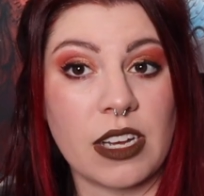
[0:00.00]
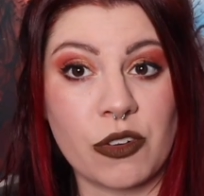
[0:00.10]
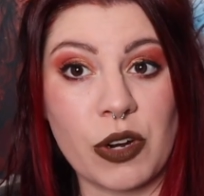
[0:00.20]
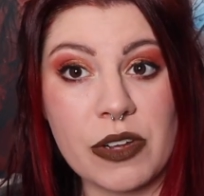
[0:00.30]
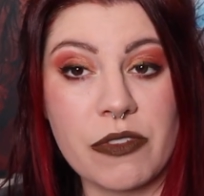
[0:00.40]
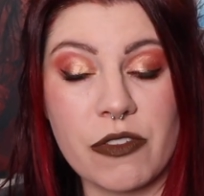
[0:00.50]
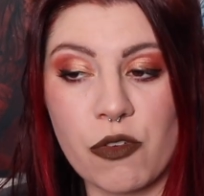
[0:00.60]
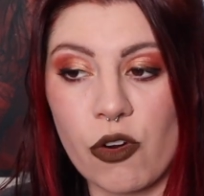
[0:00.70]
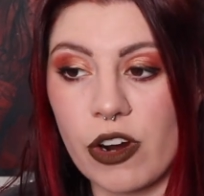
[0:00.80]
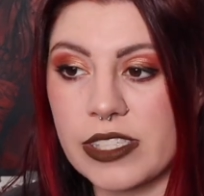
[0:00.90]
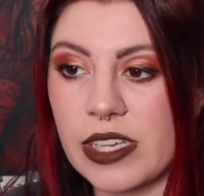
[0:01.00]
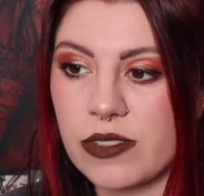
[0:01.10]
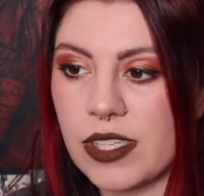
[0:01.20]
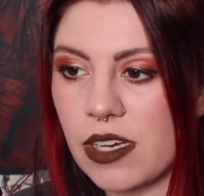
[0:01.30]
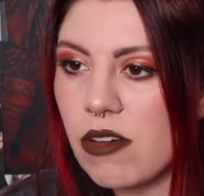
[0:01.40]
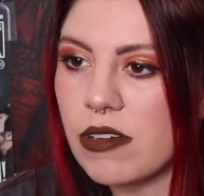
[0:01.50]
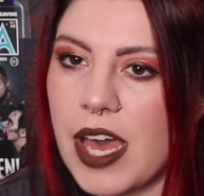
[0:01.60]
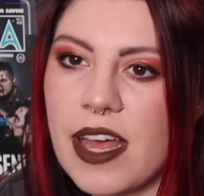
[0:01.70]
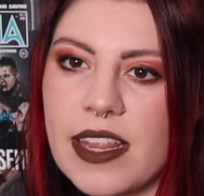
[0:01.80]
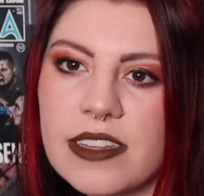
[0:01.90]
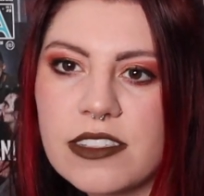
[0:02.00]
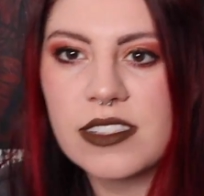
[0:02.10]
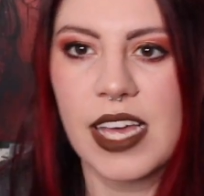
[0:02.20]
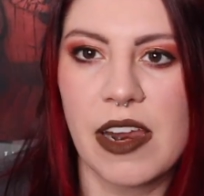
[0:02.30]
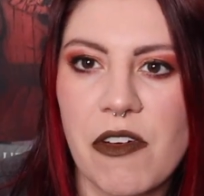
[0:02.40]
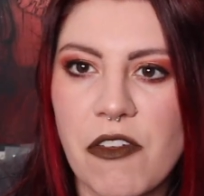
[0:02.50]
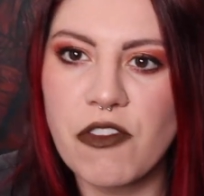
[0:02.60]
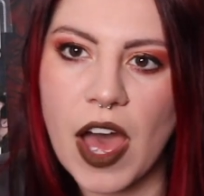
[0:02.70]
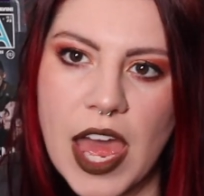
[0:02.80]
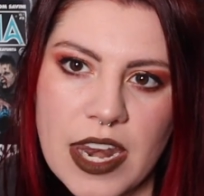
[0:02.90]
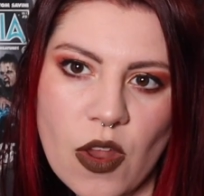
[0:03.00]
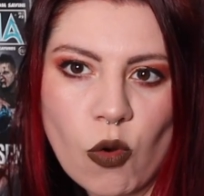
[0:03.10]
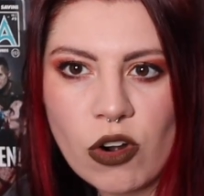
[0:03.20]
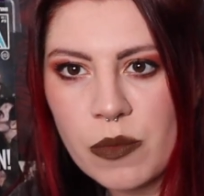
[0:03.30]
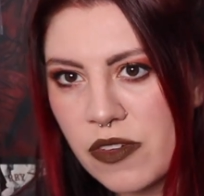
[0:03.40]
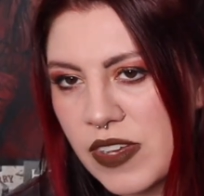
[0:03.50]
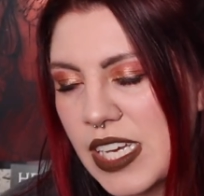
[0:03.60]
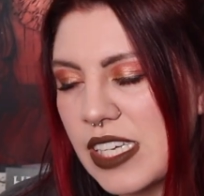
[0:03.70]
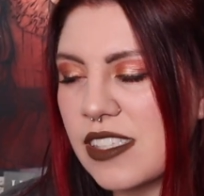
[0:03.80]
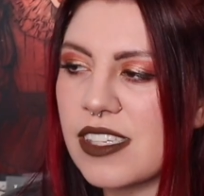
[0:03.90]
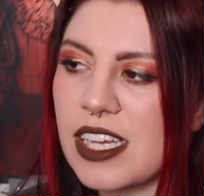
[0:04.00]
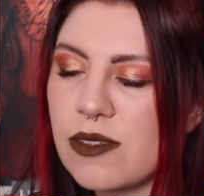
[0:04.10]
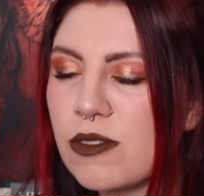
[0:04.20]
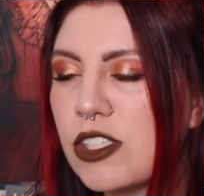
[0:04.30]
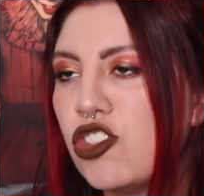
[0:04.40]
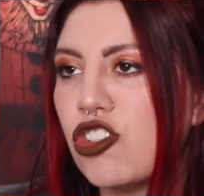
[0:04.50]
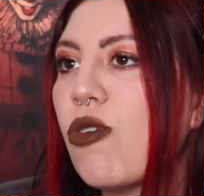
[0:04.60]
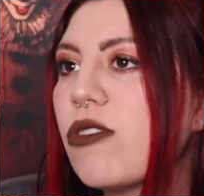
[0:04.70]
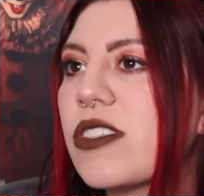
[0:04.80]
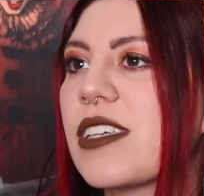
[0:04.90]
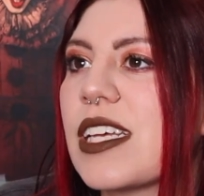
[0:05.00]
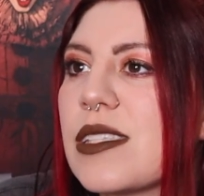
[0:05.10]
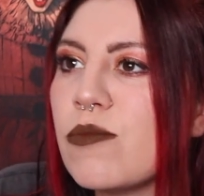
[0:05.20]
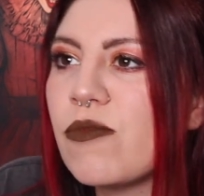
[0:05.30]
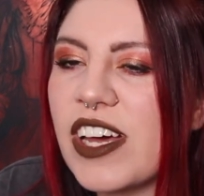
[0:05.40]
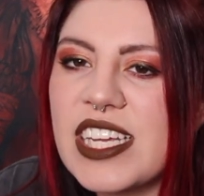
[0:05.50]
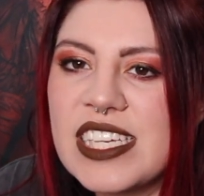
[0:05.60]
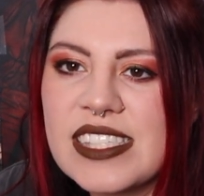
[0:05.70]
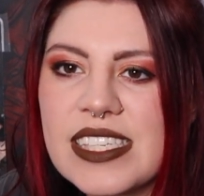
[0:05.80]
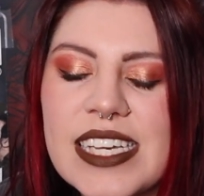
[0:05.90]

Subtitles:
grateful for, because I was like, okay, like this is kind of a fun horror movie. It's got some good jokes, got some funnies.